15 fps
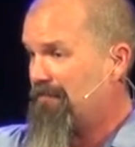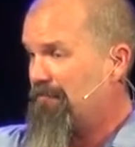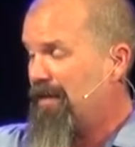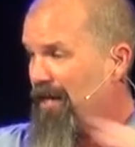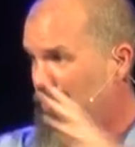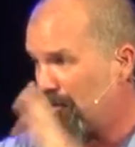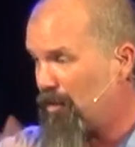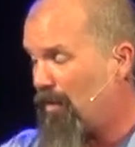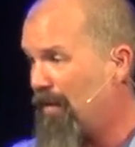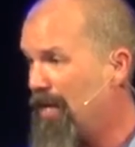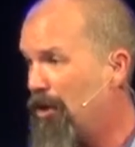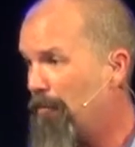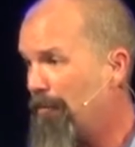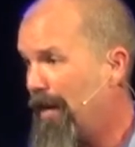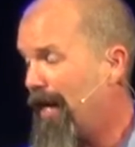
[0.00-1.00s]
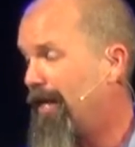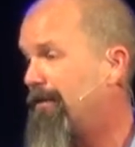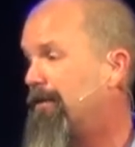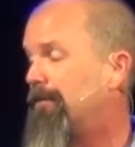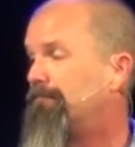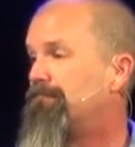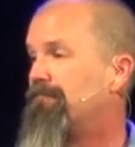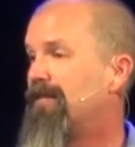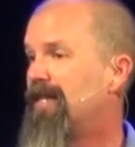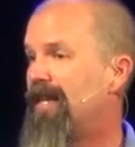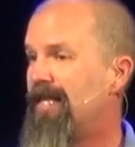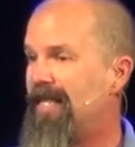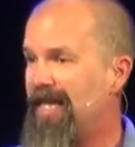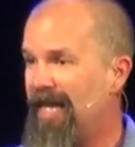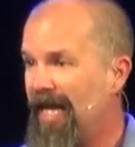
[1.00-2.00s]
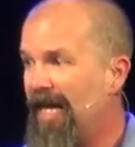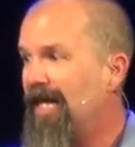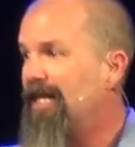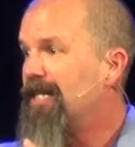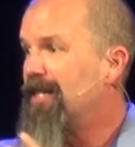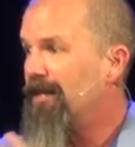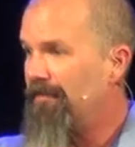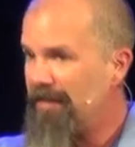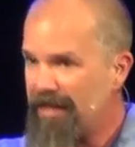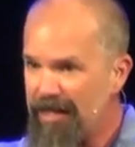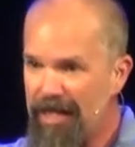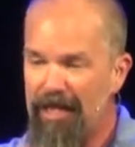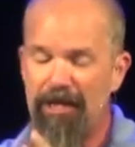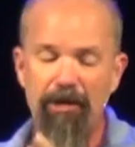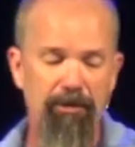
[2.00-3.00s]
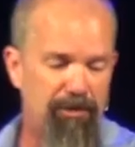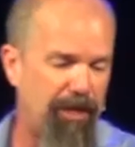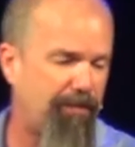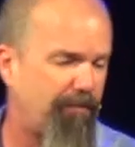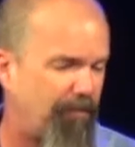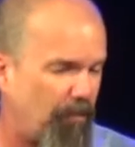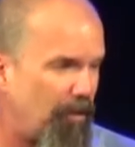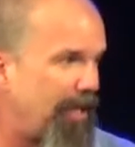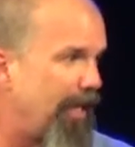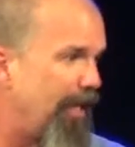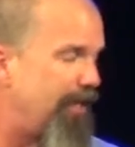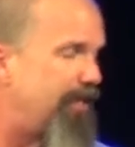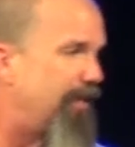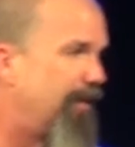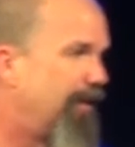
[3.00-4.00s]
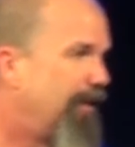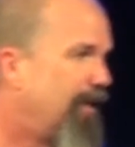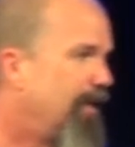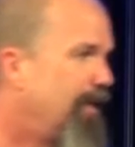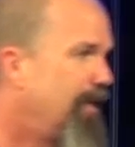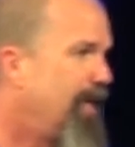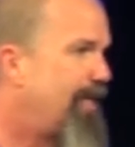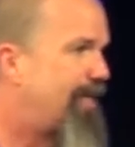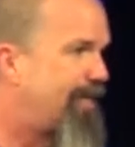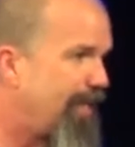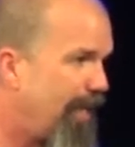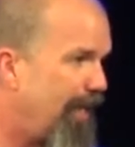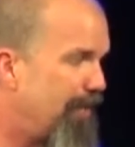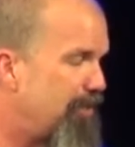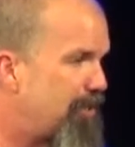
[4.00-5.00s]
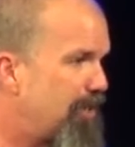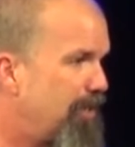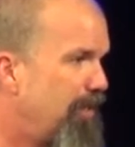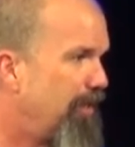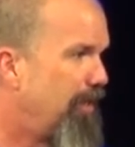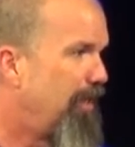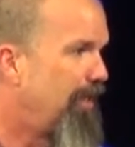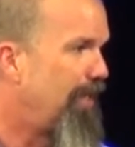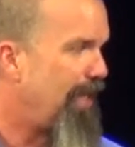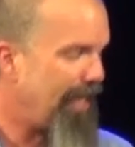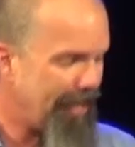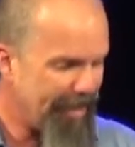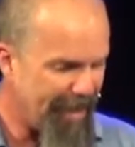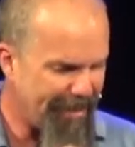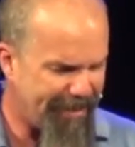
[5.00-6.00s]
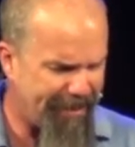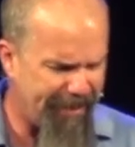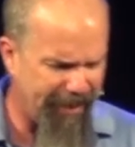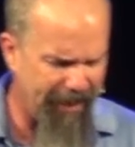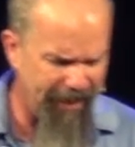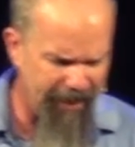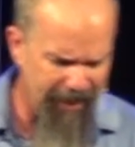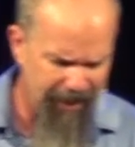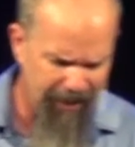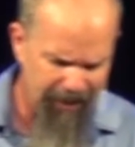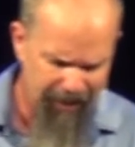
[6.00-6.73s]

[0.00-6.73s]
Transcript: But here's what we know about it. At the end of Ezekiel chapter 48, it says that in that city,